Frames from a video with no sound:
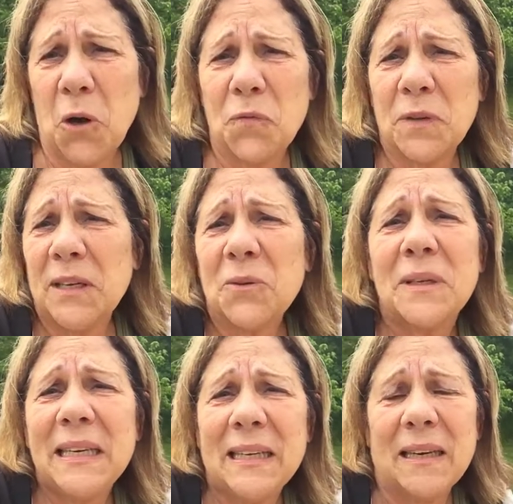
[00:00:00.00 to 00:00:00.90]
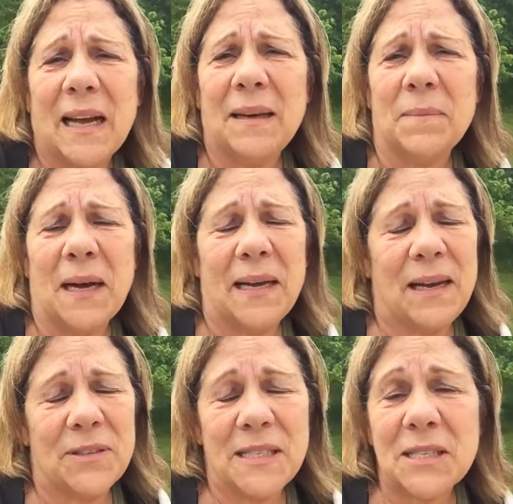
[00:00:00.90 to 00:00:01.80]
Hopefully you don't need it. I, I
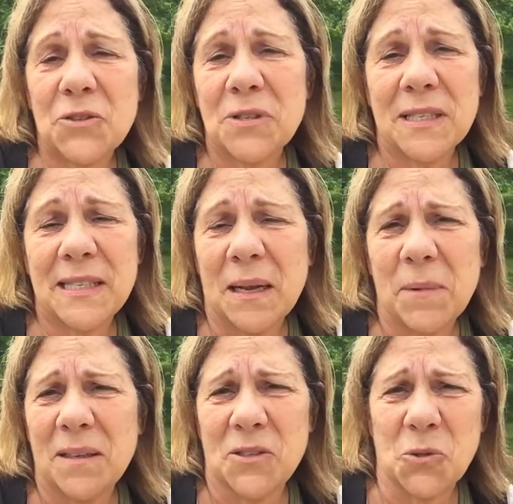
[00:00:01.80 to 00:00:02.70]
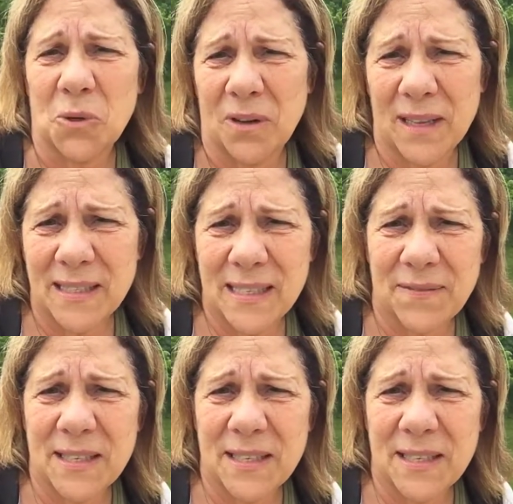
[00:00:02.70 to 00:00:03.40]
have a sister that said, I'm not storing all that stuff.